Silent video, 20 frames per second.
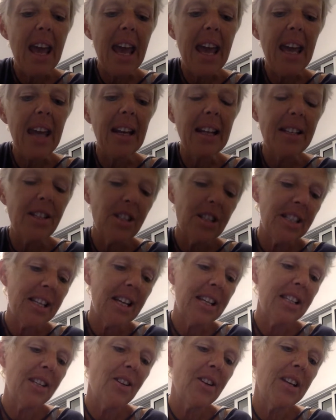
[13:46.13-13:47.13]
And it just
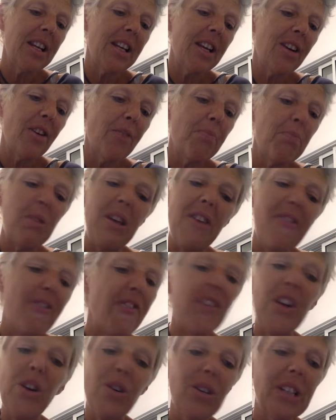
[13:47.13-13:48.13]
says on here, be
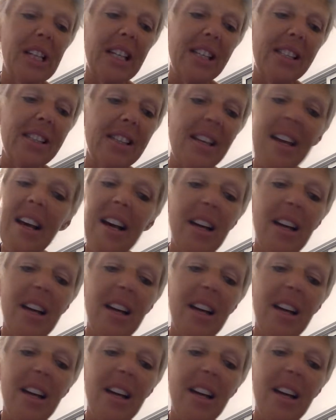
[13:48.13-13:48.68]
fearless.